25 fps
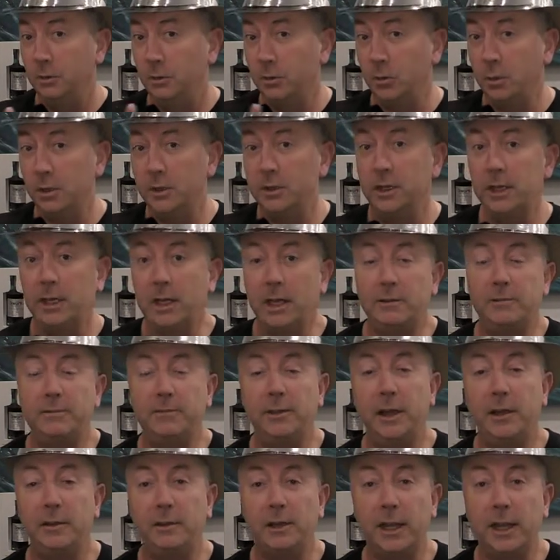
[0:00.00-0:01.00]
One thing I
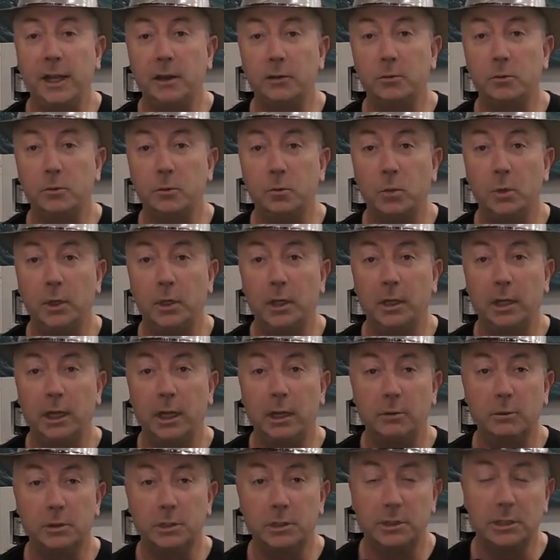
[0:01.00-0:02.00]
found out when
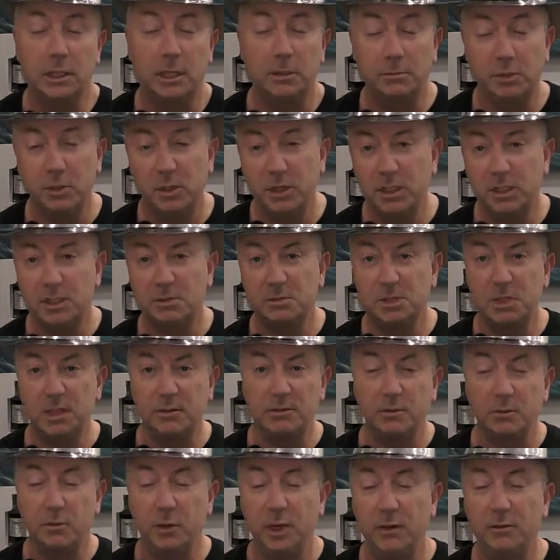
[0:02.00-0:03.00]
I was uh, putting some
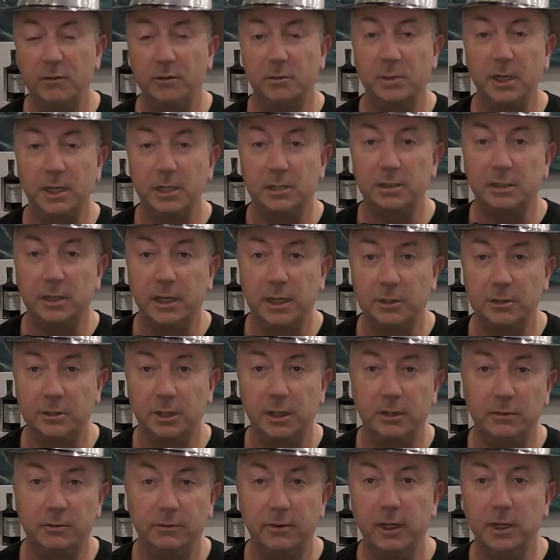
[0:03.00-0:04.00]
stuff away from yesterday,
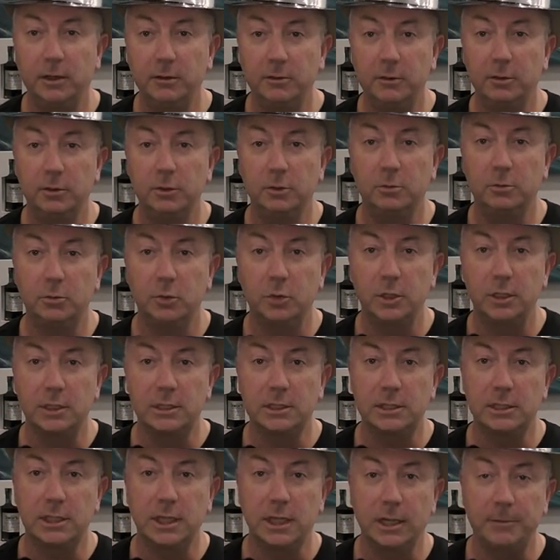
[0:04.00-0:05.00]
trying to find room,
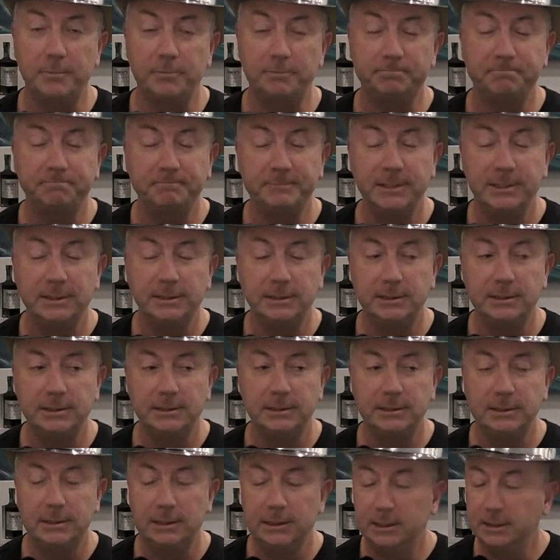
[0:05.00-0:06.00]
was um,
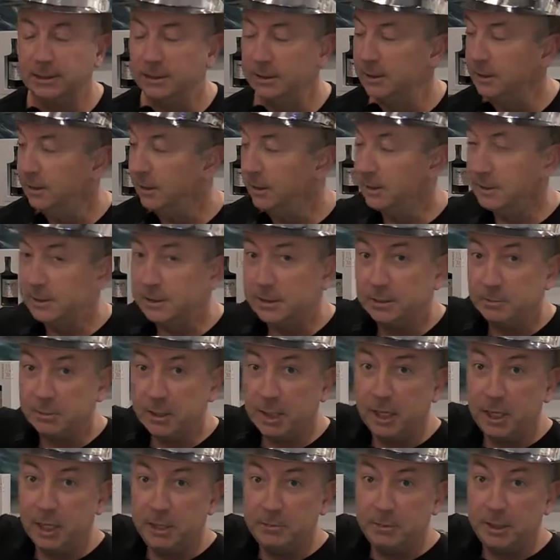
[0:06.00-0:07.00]
you can see
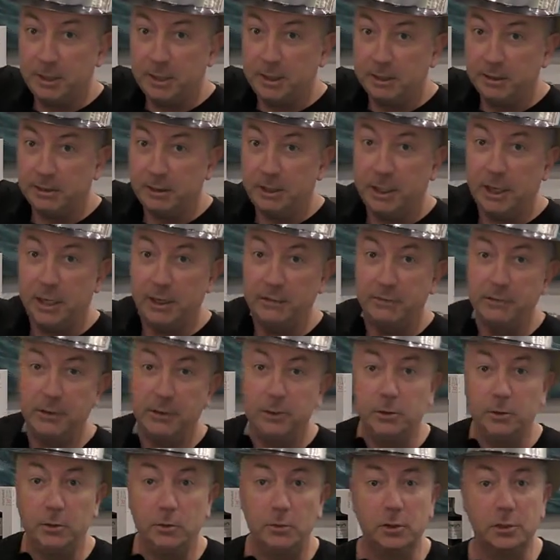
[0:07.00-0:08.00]
behind me here, I have
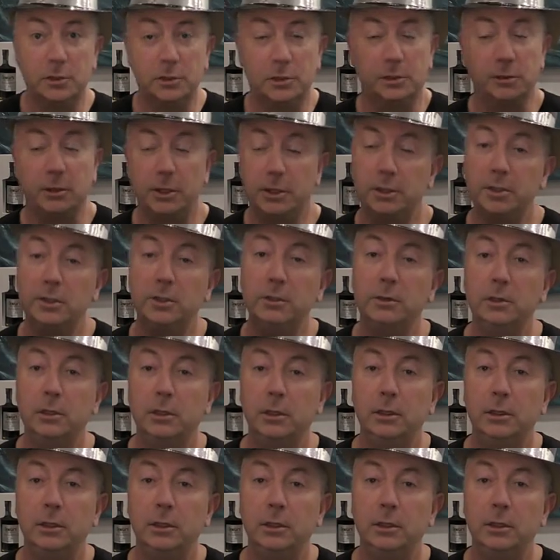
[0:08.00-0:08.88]
a Dewar's 32,